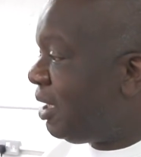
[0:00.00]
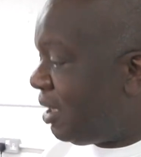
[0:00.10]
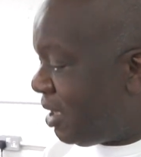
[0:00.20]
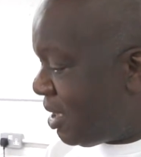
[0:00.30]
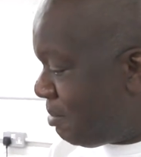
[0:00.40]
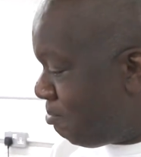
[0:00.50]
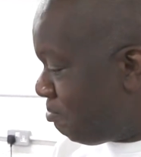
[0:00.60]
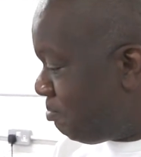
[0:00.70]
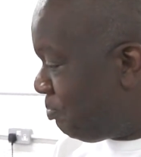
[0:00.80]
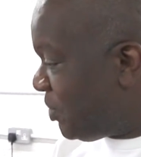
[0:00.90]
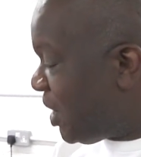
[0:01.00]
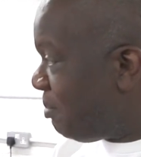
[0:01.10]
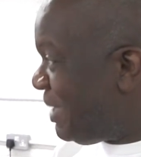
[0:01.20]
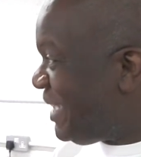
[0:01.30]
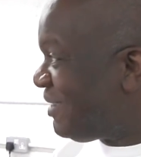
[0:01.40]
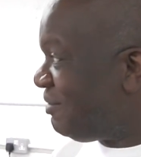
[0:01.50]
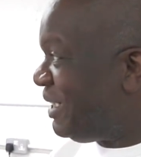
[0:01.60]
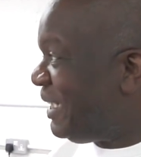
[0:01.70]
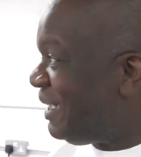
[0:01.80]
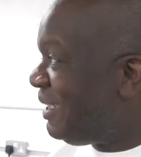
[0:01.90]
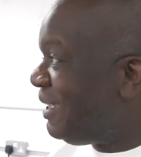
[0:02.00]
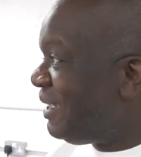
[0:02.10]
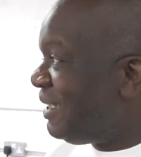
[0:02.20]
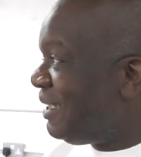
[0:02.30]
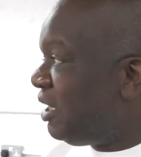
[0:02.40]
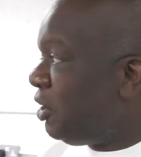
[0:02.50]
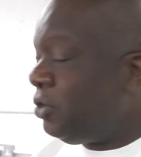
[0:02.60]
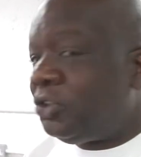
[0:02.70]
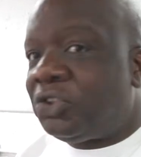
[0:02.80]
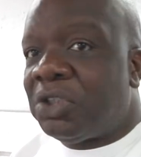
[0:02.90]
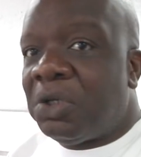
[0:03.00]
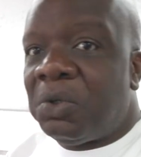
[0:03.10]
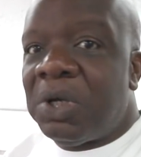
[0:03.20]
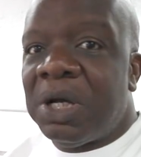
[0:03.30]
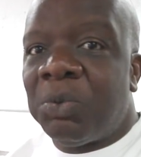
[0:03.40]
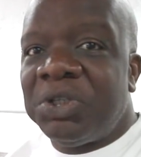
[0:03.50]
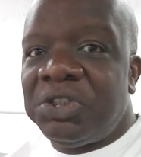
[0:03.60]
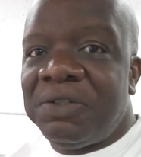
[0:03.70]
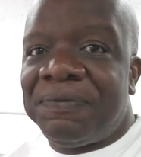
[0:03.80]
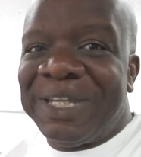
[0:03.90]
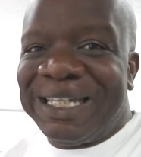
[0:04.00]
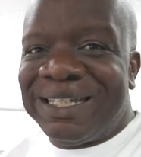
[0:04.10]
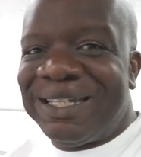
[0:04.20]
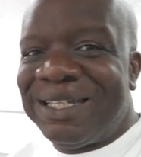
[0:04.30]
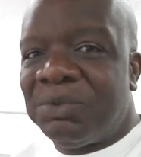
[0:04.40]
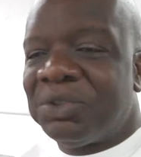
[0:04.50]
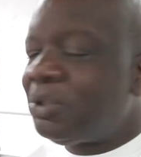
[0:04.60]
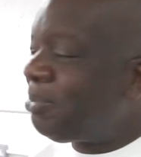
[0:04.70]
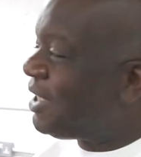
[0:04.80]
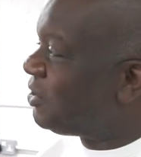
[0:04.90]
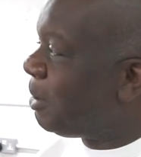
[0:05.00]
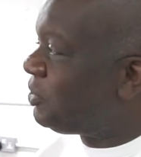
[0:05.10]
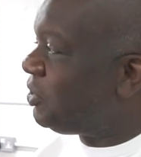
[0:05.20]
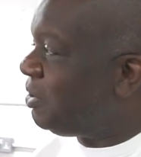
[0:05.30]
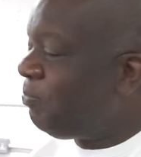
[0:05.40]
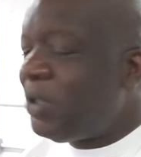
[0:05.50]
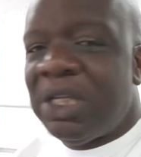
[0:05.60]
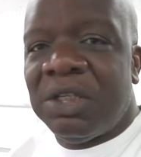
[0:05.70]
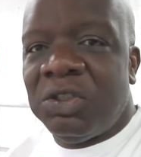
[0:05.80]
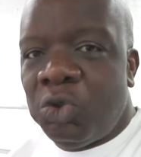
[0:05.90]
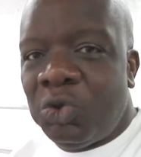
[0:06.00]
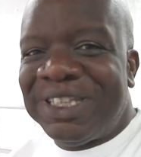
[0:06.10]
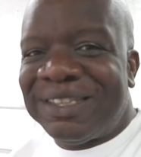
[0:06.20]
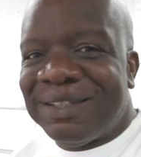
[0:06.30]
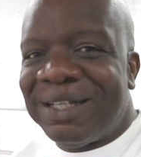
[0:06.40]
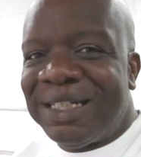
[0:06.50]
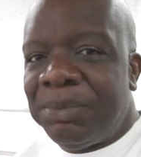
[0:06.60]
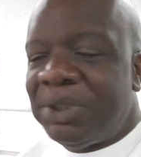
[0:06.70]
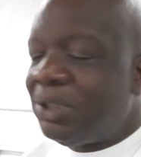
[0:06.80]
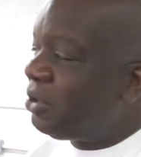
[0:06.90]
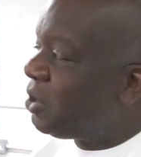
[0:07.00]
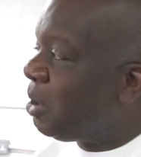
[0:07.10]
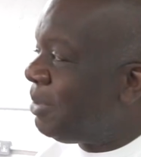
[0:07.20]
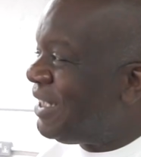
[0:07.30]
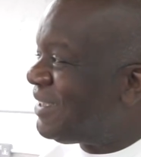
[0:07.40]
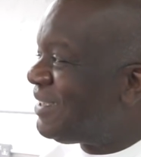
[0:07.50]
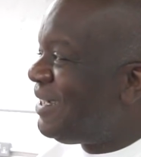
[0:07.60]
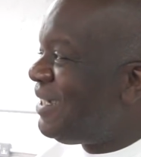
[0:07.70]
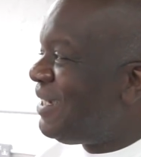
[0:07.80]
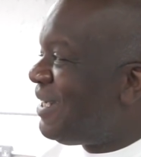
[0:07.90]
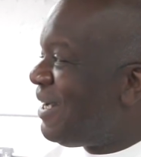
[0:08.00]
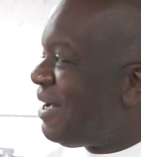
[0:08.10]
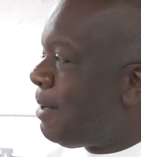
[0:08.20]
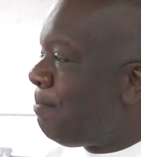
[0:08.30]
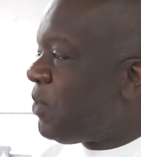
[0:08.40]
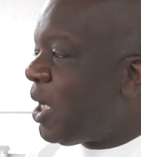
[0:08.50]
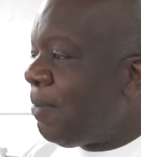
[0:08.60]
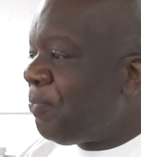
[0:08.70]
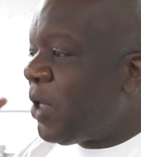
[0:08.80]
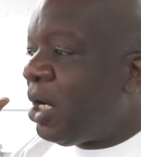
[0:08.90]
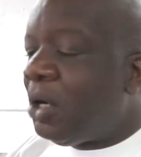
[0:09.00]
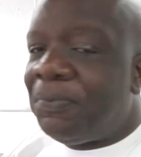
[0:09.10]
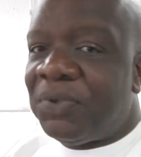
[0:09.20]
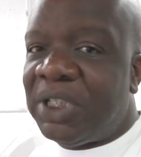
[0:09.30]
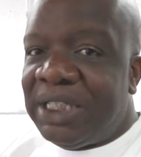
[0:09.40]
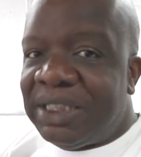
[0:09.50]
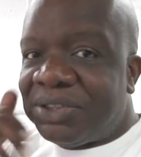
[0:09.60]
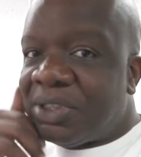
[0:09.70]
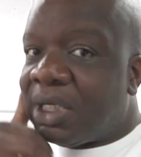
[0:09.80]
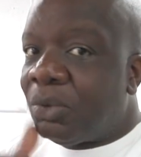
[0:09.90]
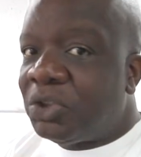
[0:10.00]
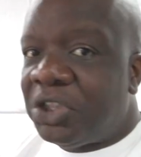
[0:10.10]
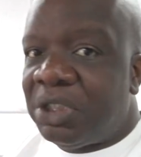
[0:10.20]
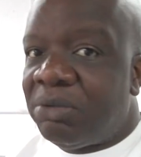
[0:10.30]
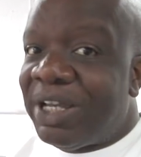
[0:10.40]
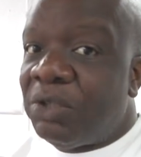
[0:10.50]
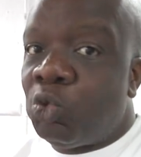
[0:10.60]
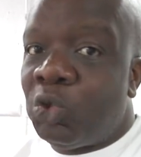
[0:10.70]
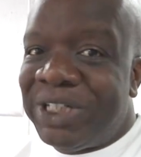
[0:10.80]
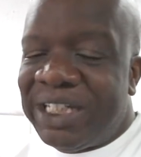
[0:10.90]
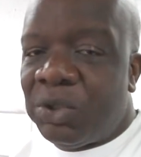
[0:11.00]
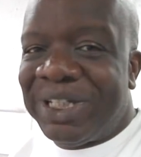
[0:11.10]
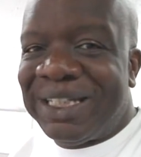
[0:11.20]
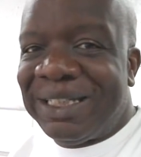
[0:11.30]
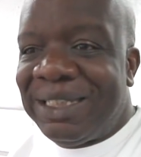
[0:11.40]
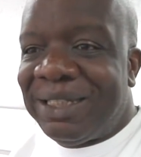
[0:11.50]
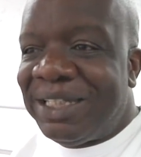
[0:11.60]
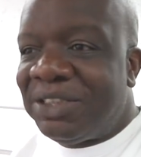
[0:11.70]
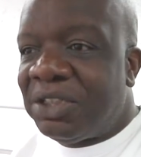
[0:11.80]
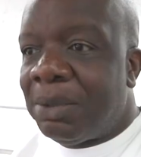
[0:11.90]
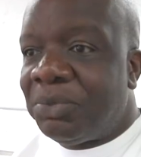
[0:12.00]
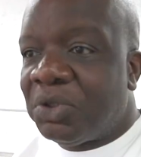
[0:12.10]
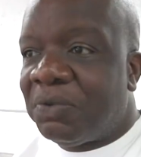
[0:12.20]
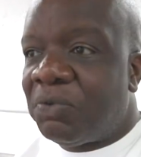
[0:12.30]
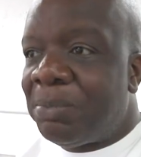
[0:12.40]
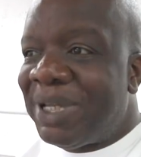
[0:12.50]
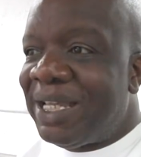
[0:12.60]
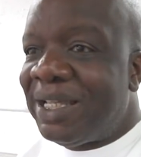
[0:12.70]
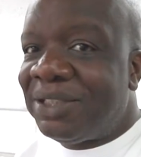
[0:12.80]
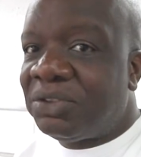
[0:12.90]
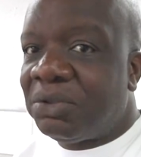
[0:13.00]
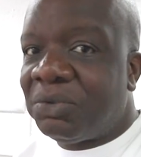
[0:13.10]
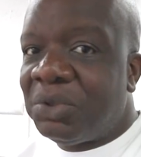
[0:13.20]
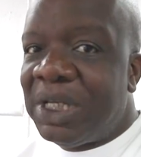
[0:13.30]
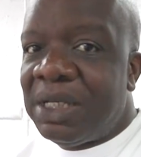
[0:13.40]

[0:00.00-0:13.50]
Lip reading: Ibiza really. So what do you think? What's the best option? You decide, let me know in the comments. Hopefully this car will turn around really quickly in terms of repair, so